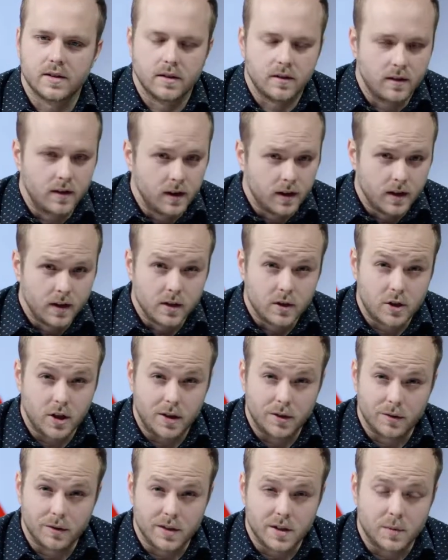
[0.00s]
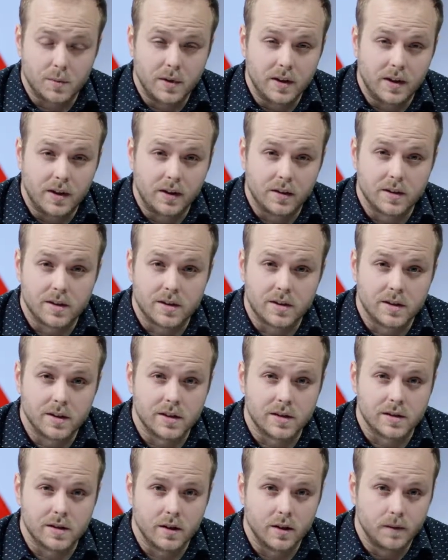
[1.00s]
And generally speaking, the
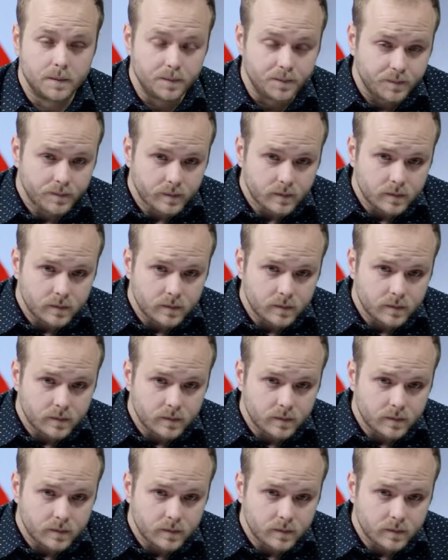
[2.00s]
system,